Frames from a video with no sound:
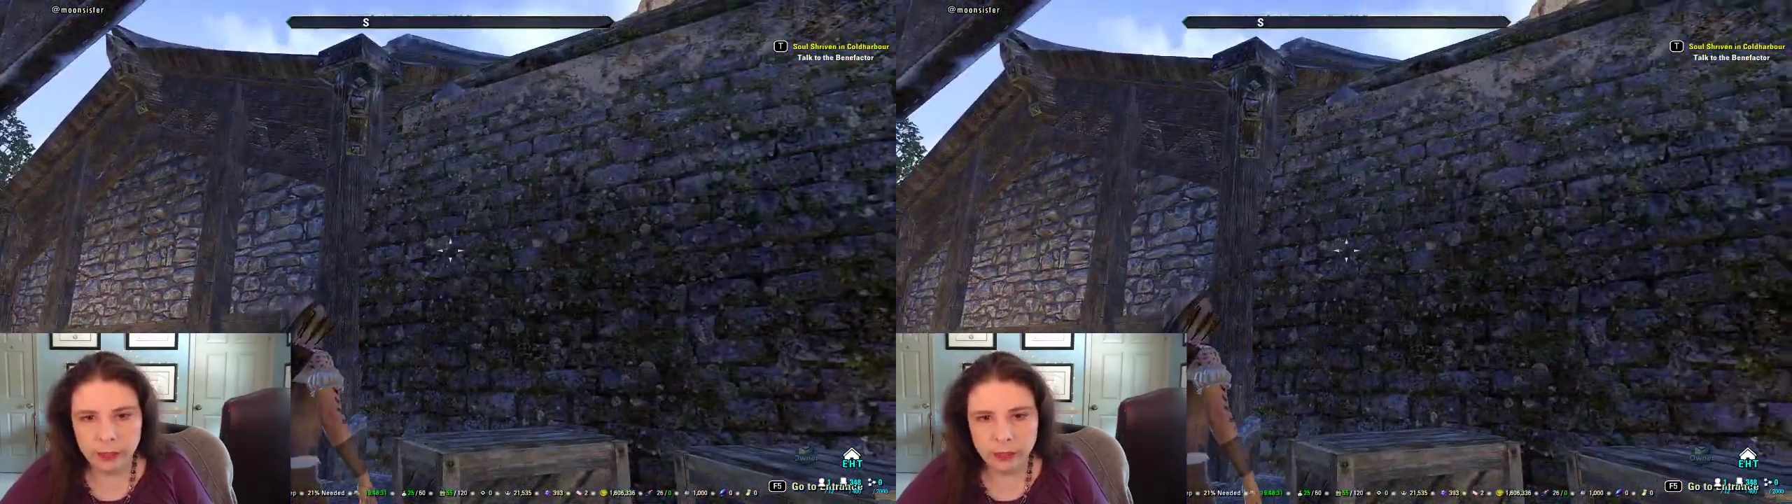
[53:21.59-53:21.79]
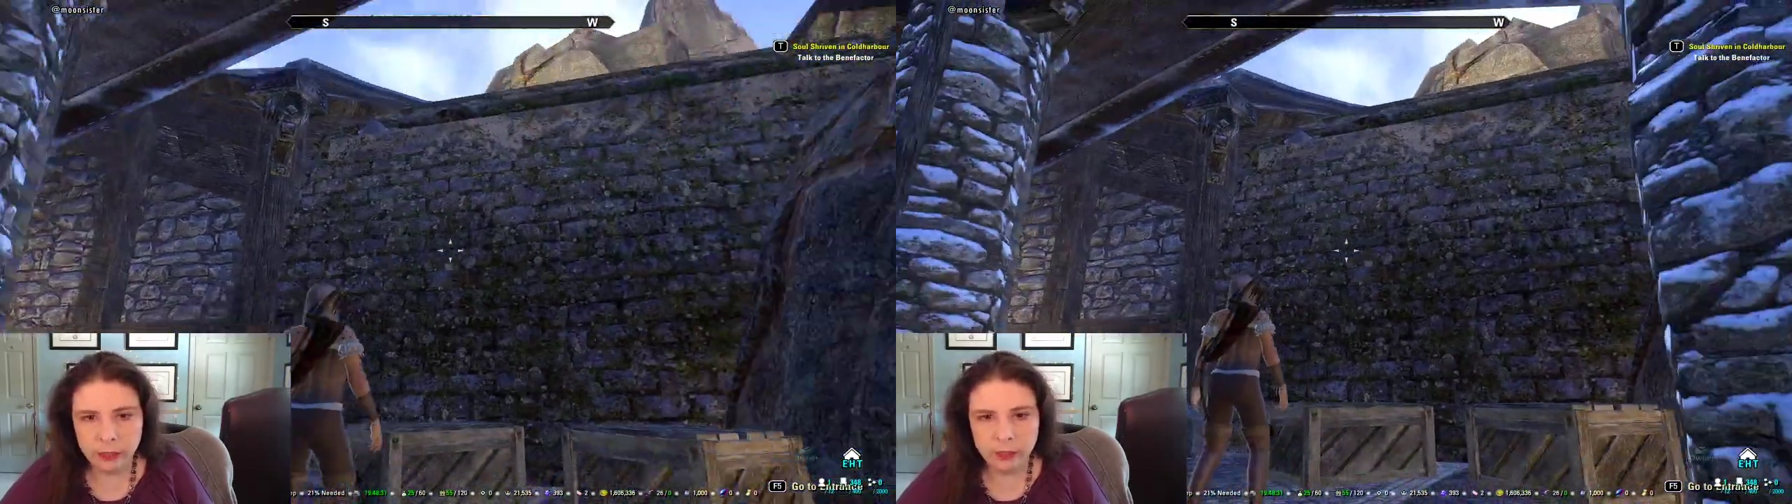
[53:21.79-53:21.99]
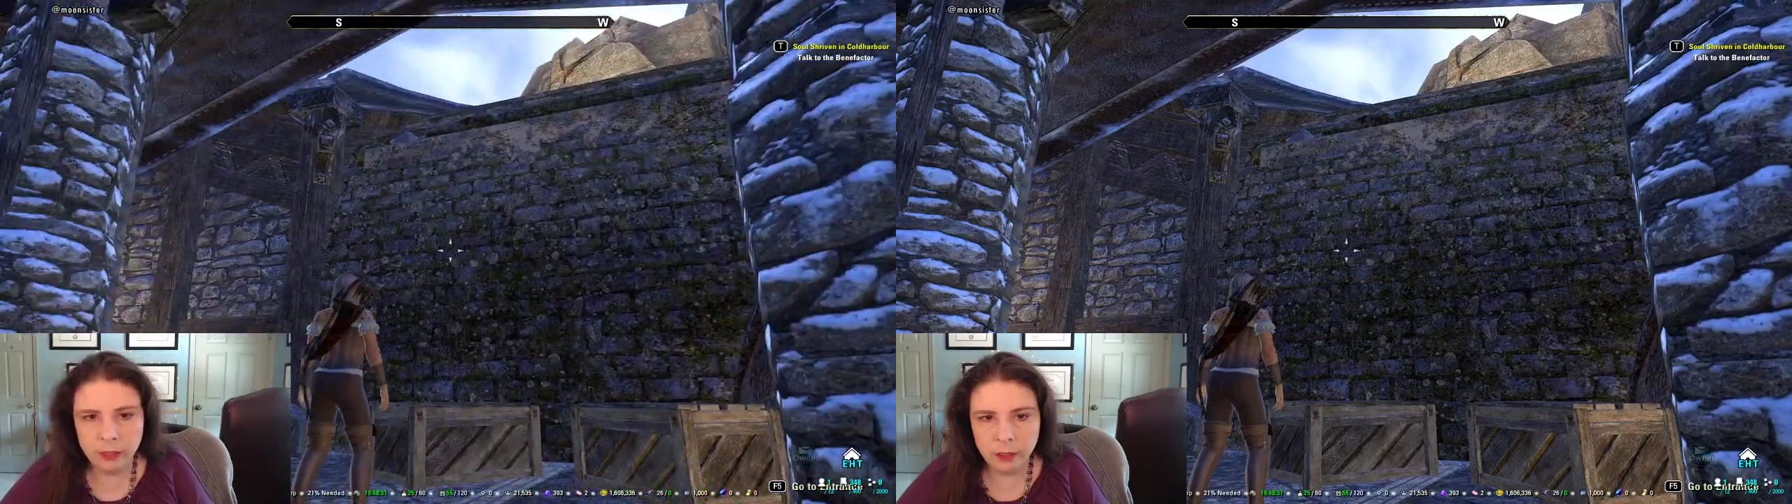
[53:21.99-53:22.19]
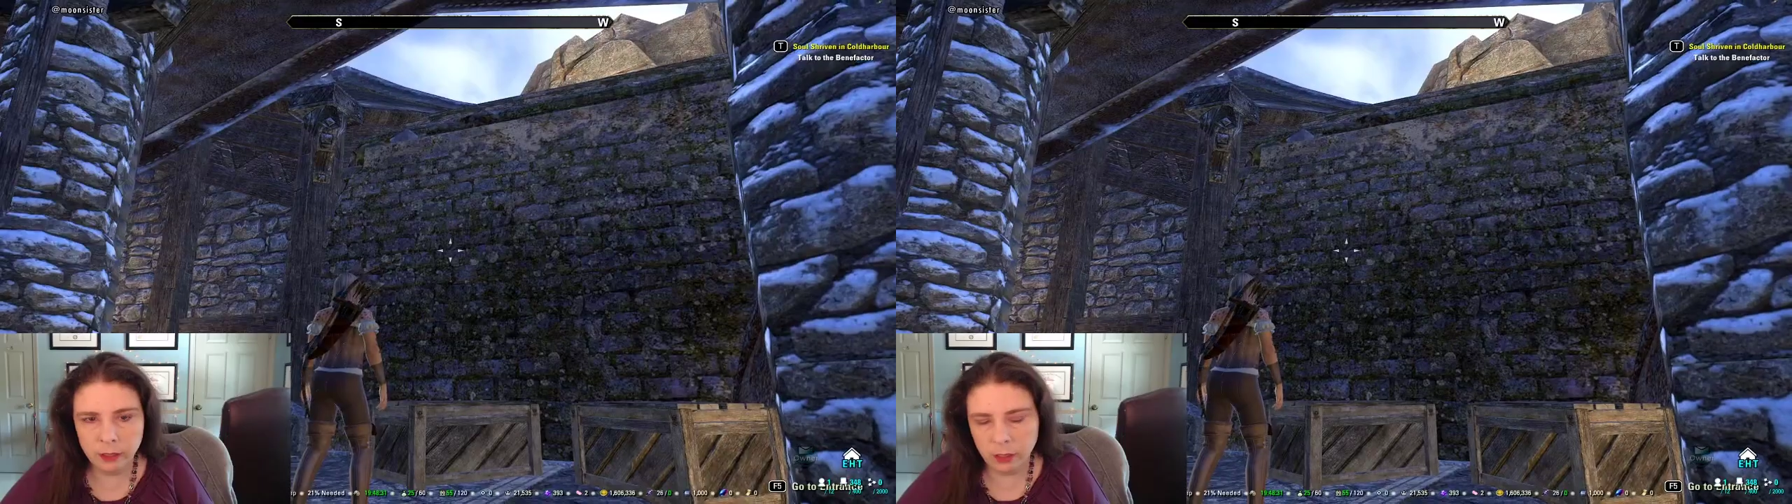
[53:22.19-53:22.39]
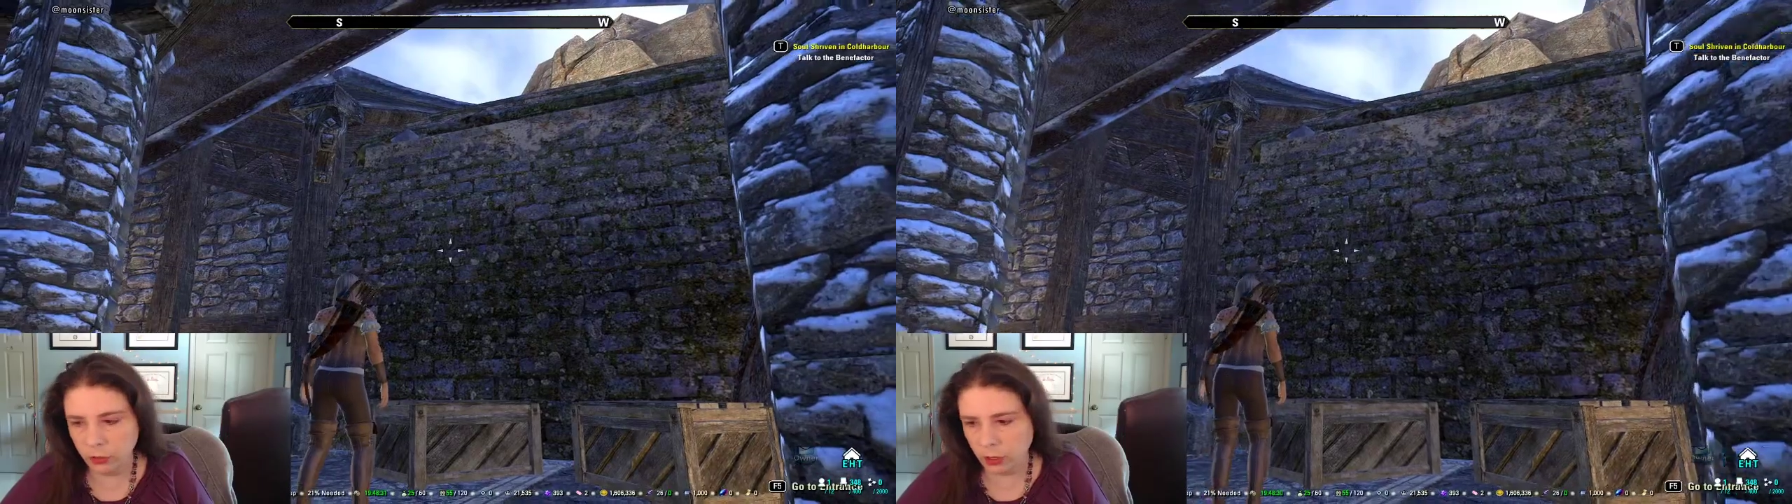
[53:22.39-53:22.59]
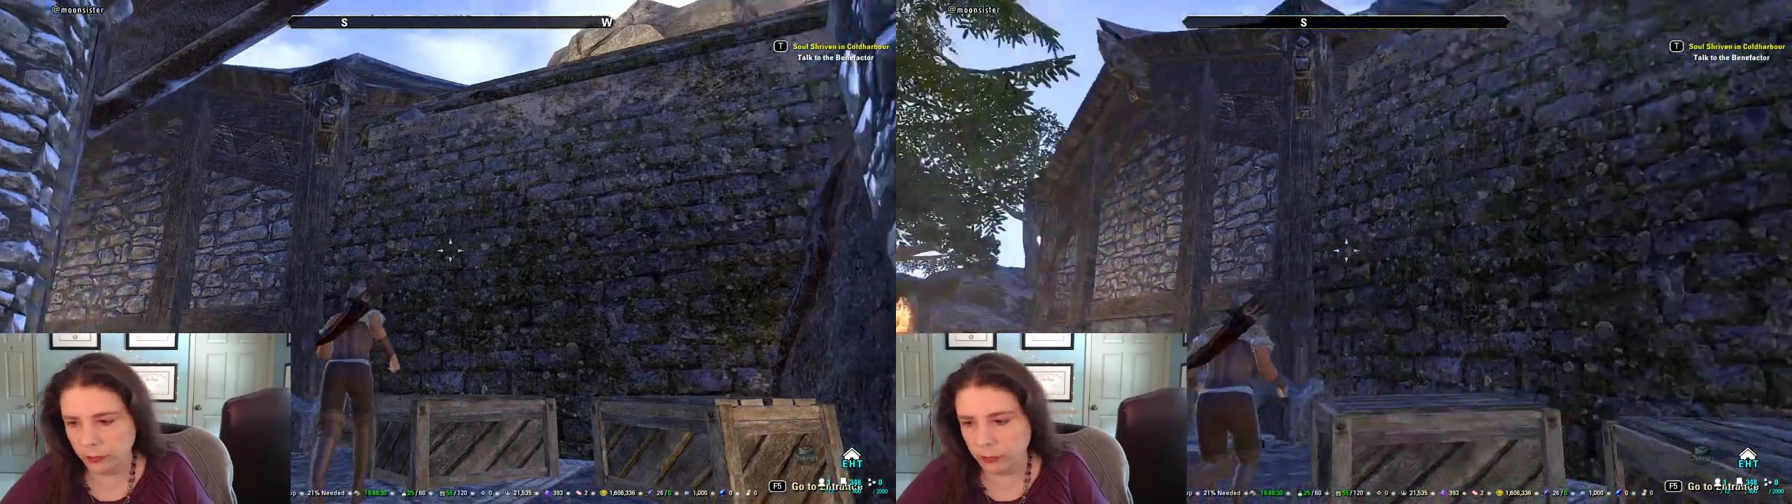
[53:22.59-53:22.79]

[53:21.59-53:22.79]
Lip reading: so this is closed off.